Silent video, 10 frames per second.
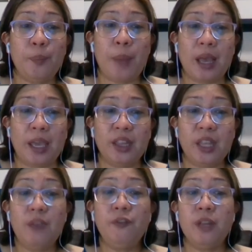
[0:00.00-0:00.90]
packet
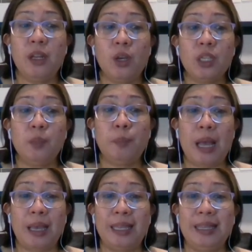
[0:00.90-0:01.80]
if the lost
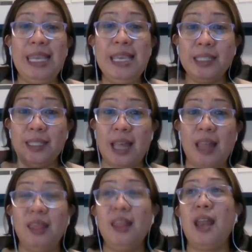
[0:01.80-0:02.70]
packet is
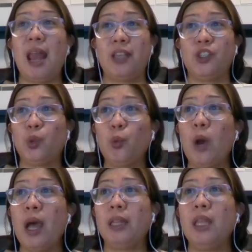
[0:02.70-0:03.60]
not the last
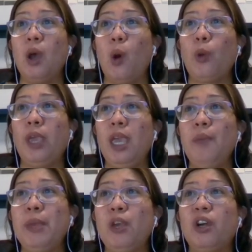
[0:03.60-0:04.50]
one. Okay,
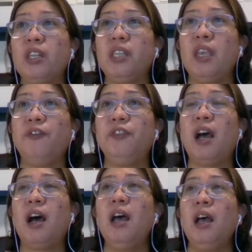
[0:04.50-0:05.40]
because if
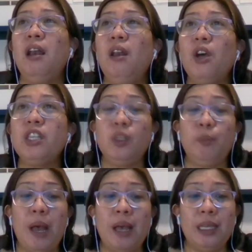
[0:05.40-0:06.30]
the lost
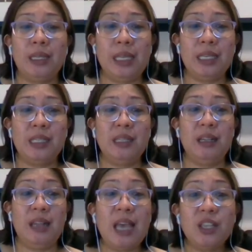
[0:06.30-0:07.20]
packet is
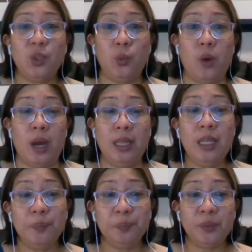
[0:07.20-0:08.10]
the last one,
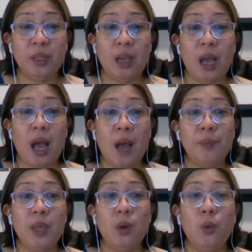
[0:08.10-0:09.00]

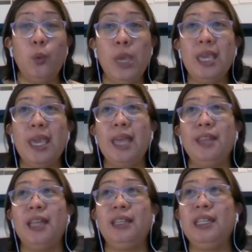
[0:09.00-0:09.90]
we
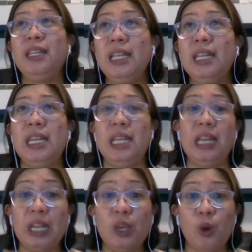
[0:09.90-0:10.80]
cannot
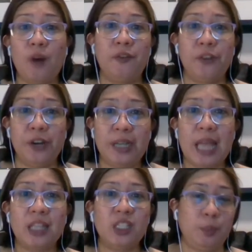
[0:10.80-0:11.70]
really recover
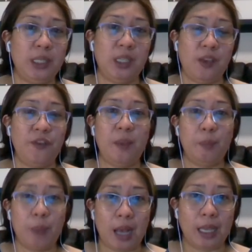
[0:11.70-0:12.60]
that specific
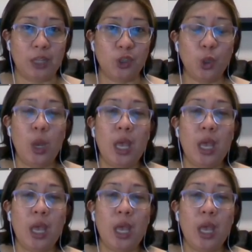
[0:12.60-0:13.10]
packet. So